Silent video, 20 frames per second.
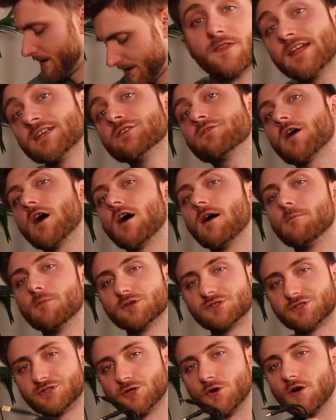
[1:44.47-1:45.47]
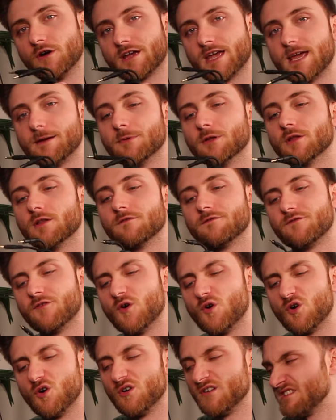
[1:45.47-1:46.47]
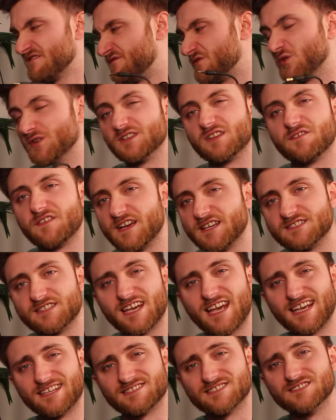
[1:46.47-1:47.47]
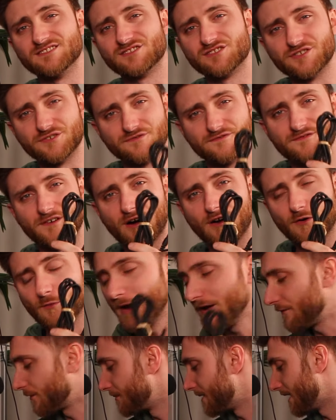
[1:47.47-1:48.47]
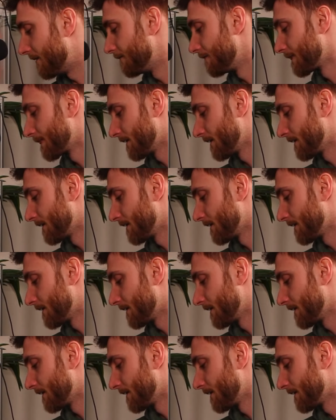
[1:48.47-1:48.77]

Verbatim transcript: Then you've got a much shorter cable for if your interface isn't too far away from you,